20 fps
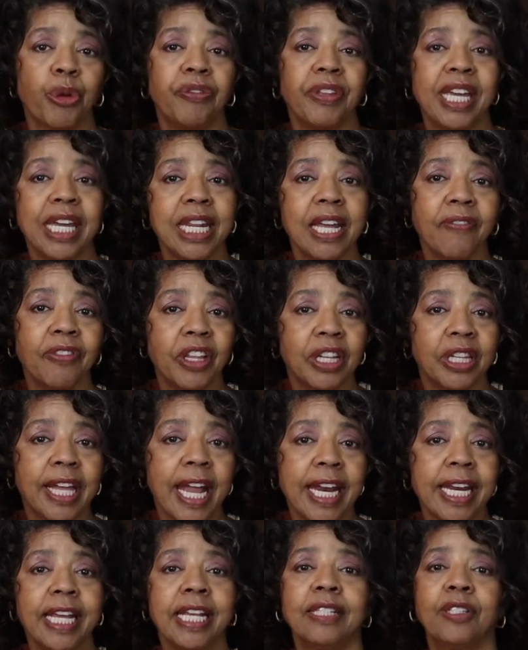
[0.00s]
with any of the
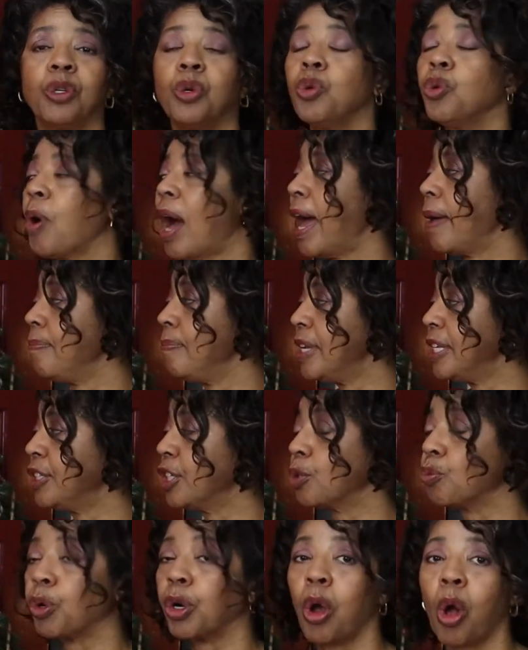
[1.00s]
ladies who I
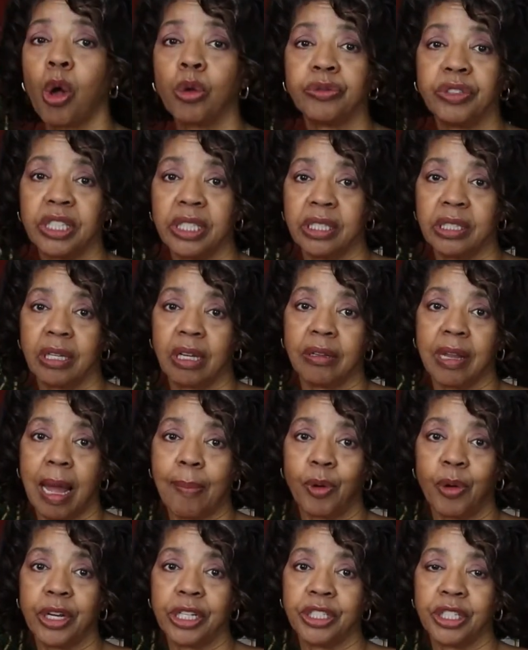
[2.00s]
mentioned were hosting this
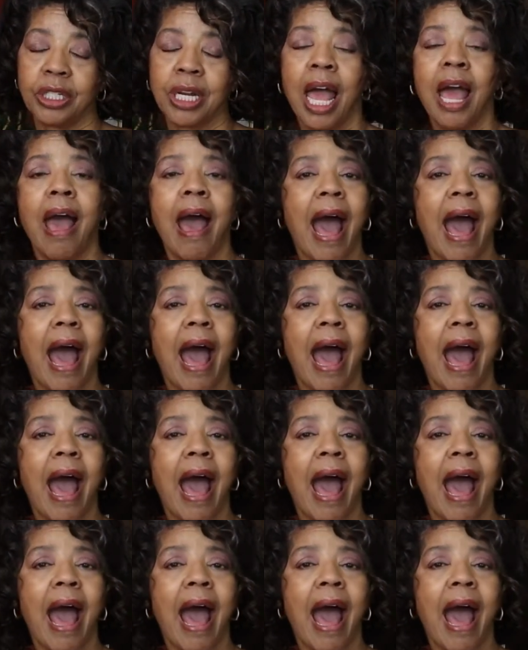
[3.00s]
collaboration,